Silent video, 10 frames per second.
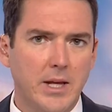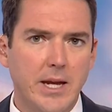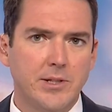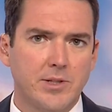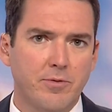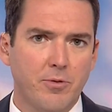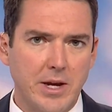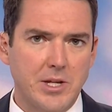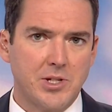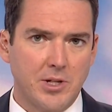leaders have
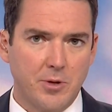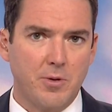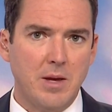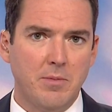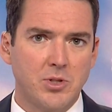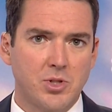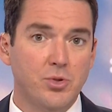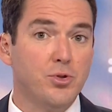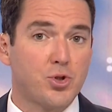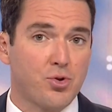reached an agreement
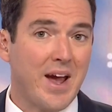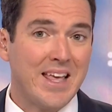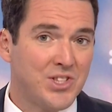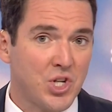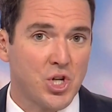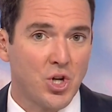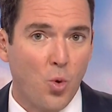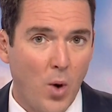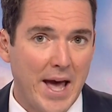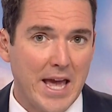to transition
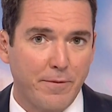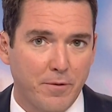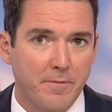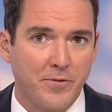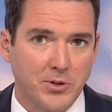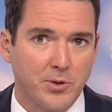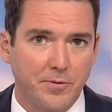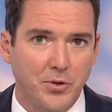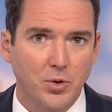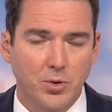away from
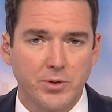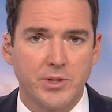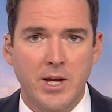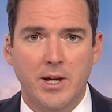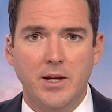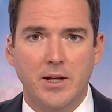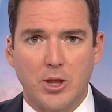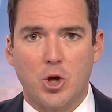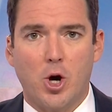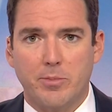fossil fuels
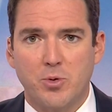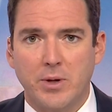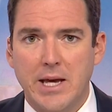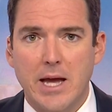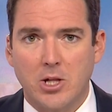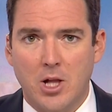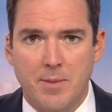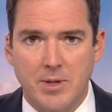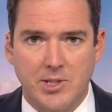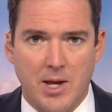at the COP28
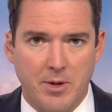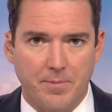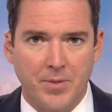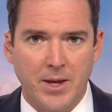climate summit.